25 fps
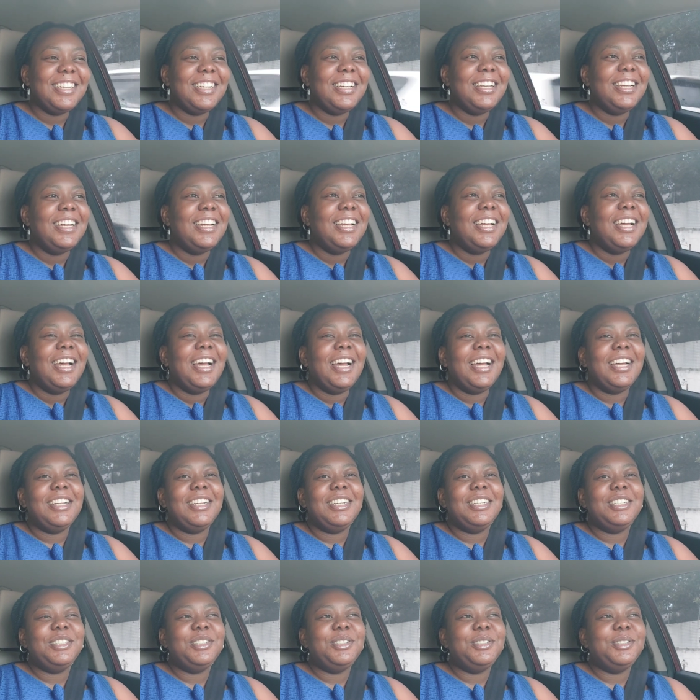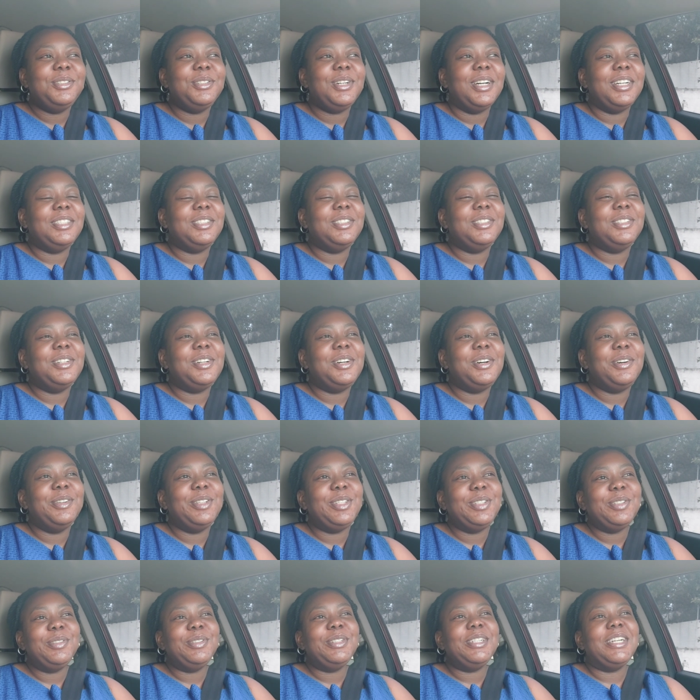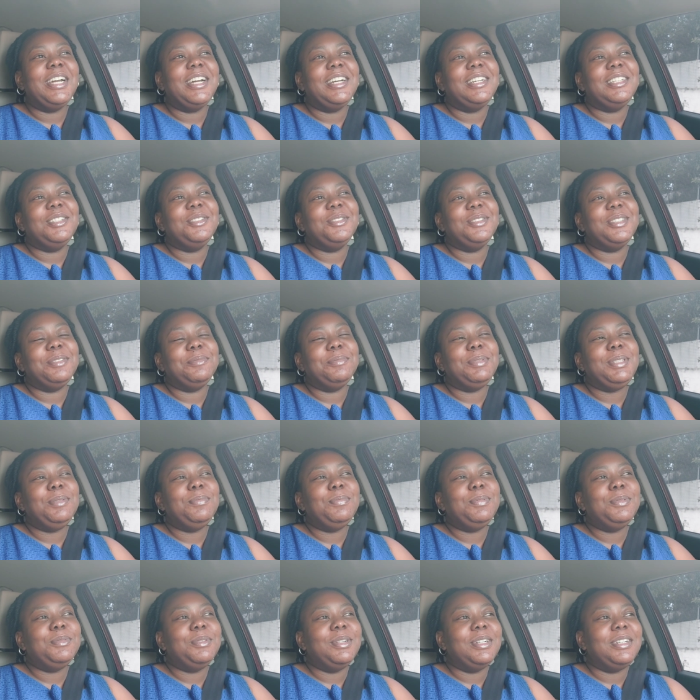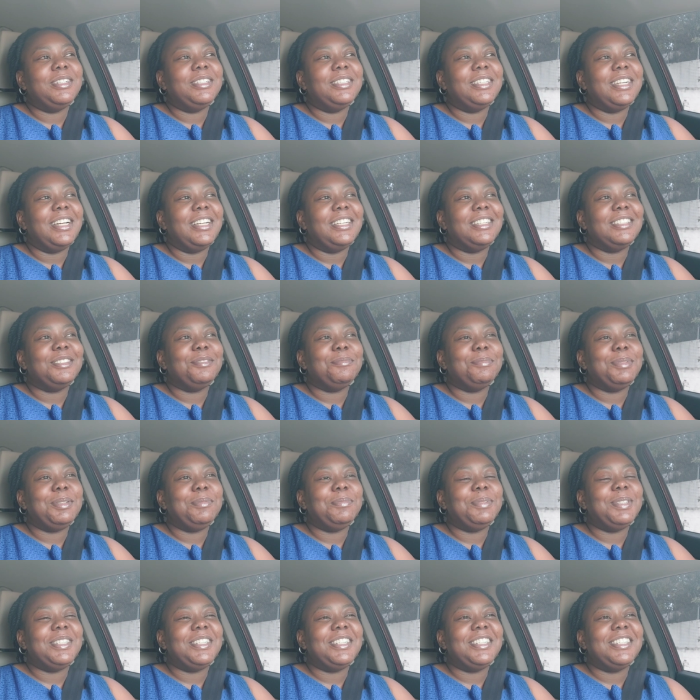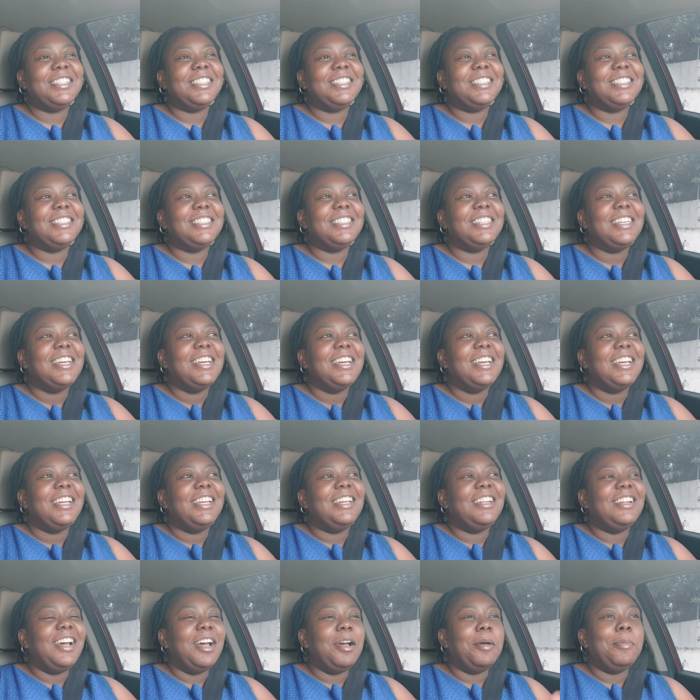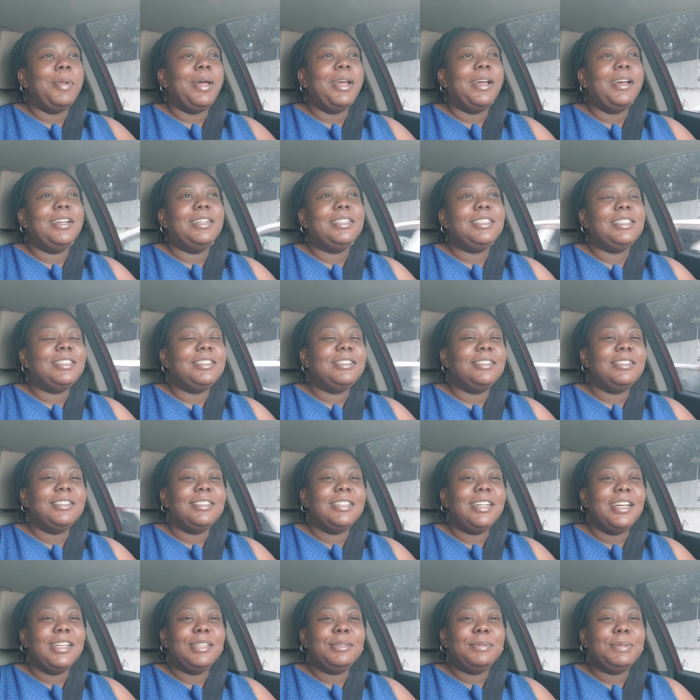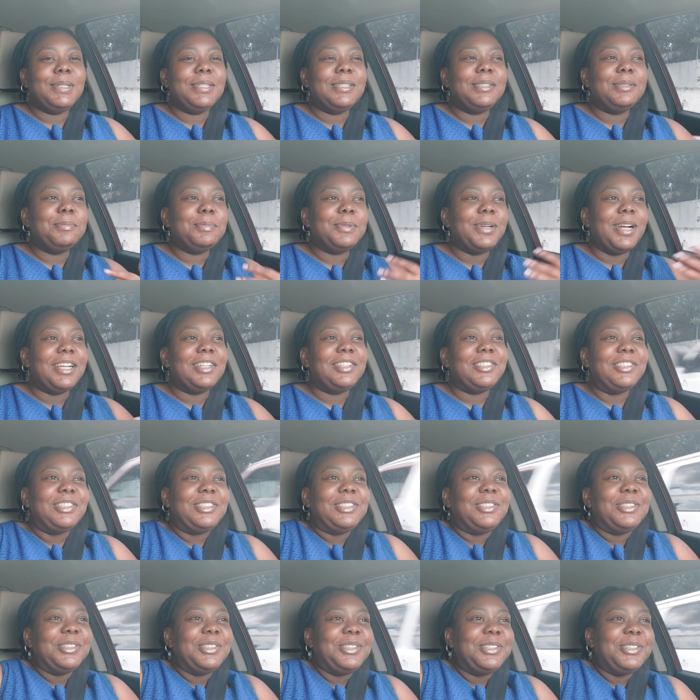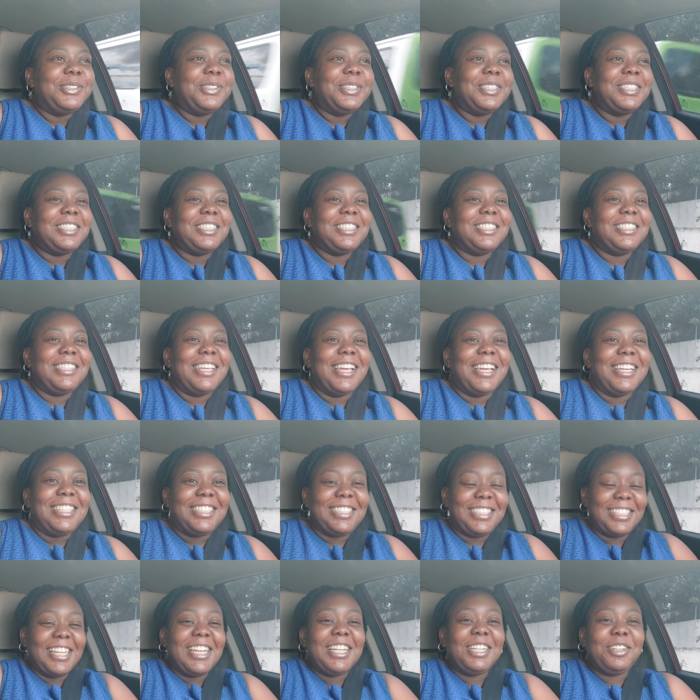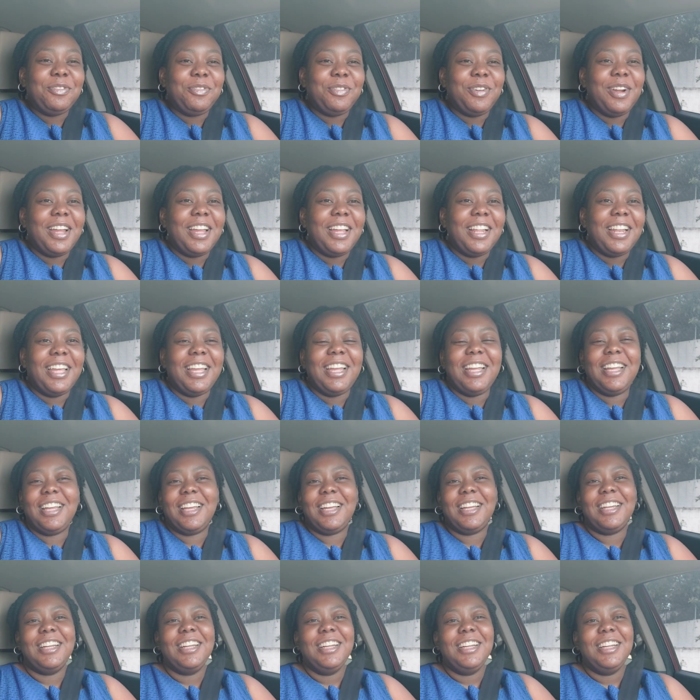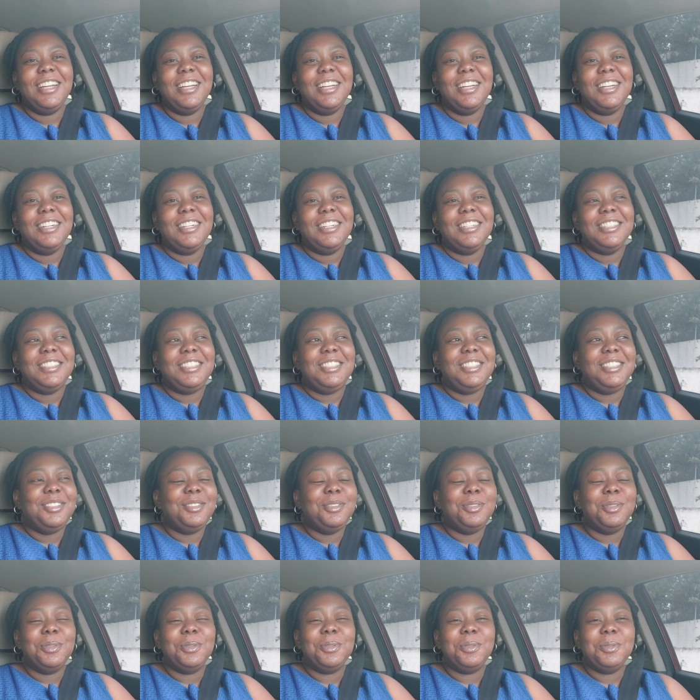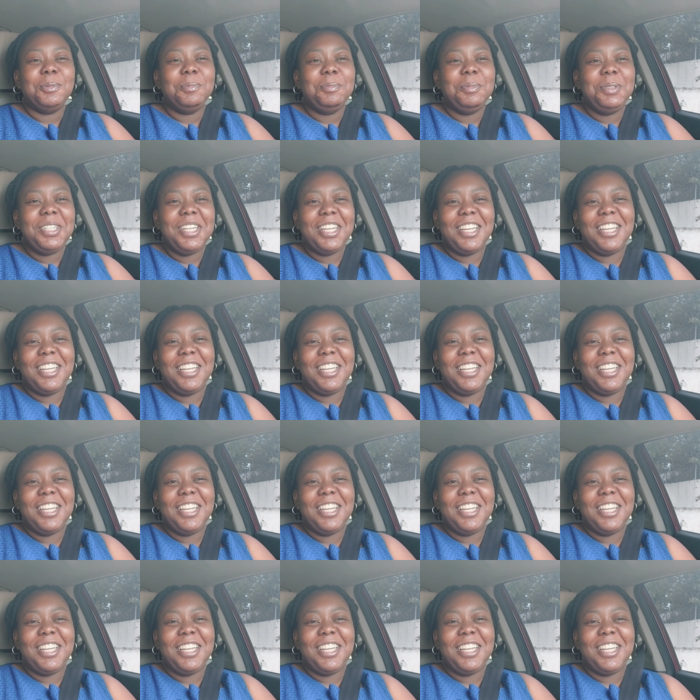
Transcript: I don't know I don't know how to react when people recognize me because you know I'm like a general nice person but I just don't know it's just like stage fright like you know me